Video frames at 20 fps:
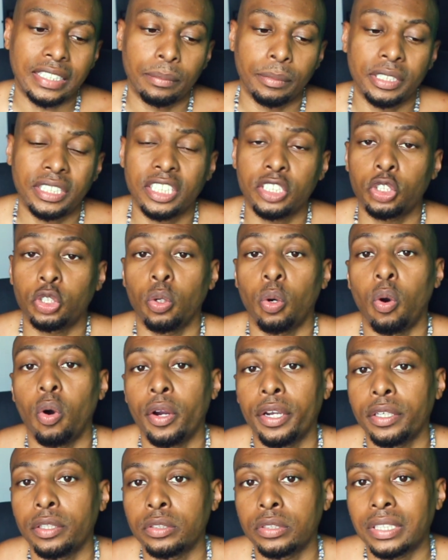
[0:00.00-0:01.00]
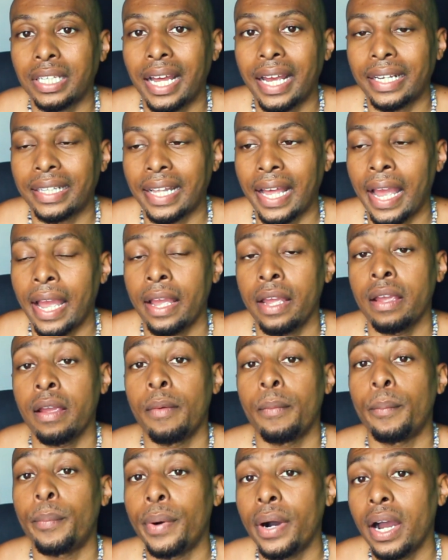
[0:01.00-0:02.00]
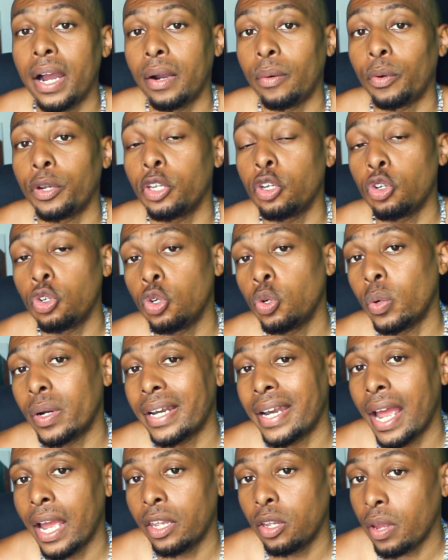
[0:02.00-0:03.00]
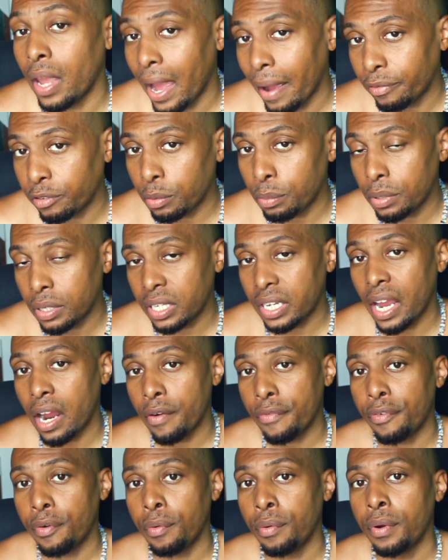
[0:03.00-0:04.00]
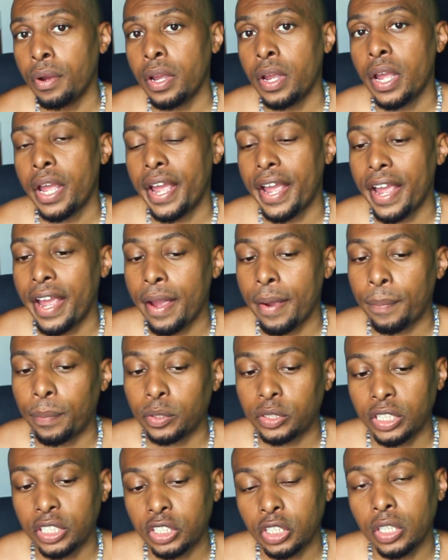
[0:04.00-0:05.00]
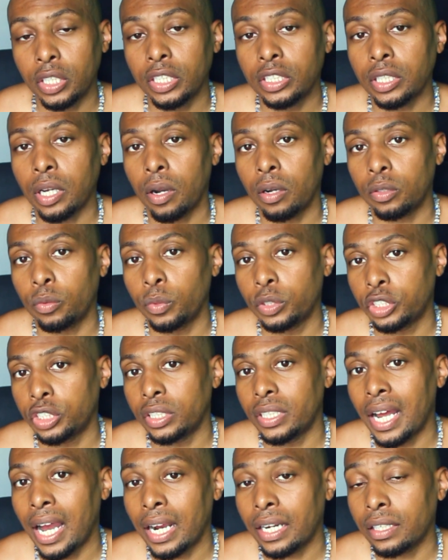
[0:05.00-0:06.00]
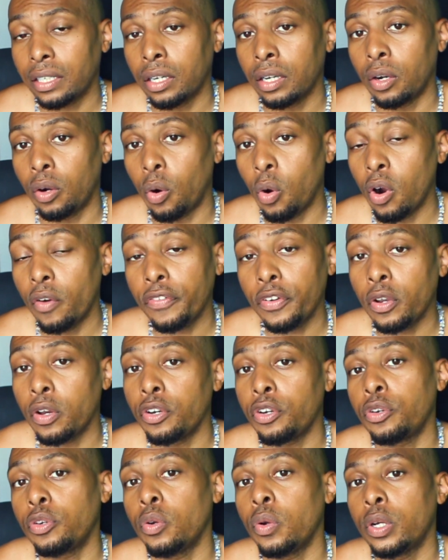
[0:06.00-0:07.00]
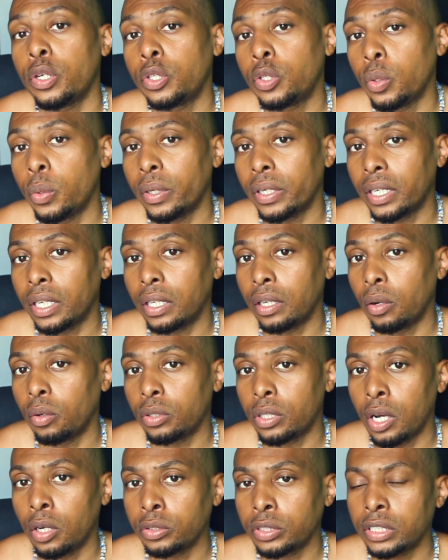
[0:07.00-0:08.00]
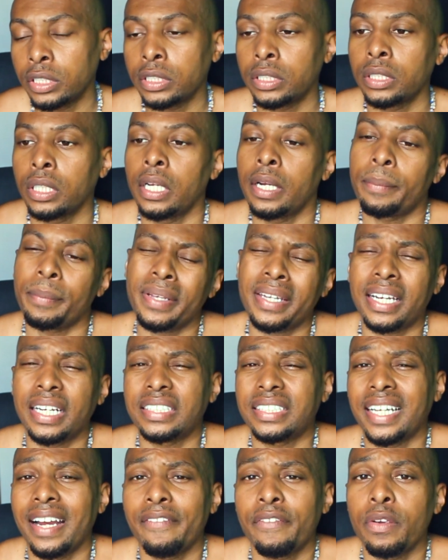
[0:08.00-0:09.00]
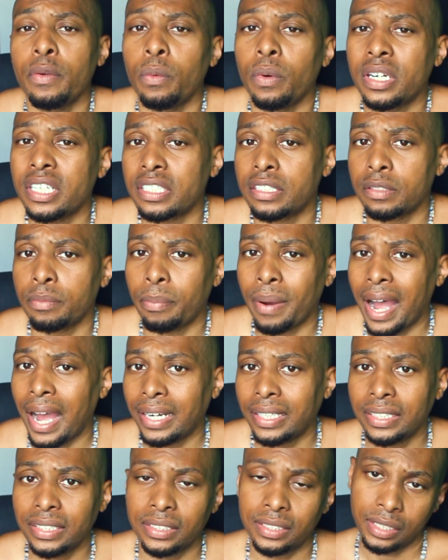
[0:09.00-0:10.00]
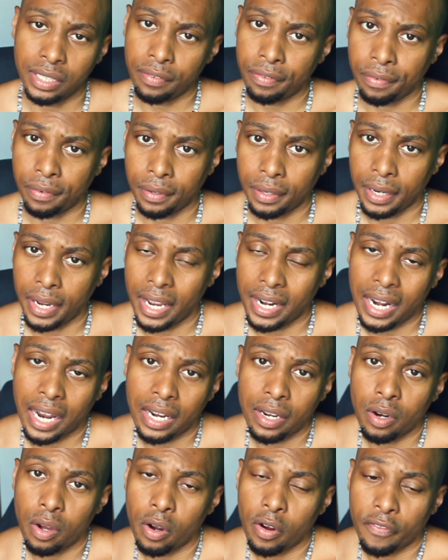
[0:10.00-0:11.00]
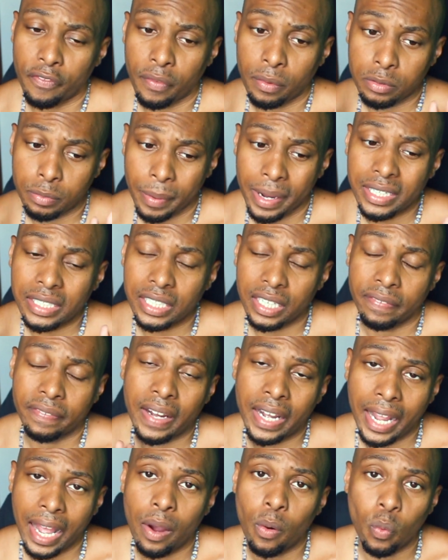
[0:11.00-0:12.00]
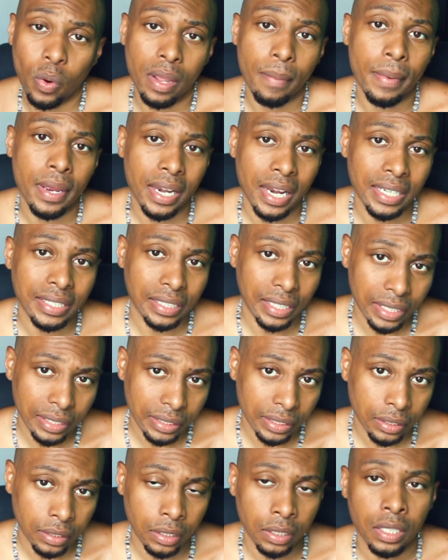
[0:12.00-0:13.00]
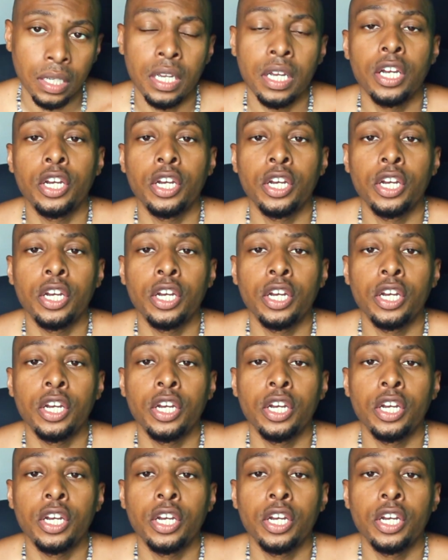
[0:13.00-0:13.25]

some essential oils like that. But when you're doing that, you have to be careful and potentially talk with your doctor, or if you're going to do it in low doses, because everyone's body is different. And I know, especially if I got women that's listening,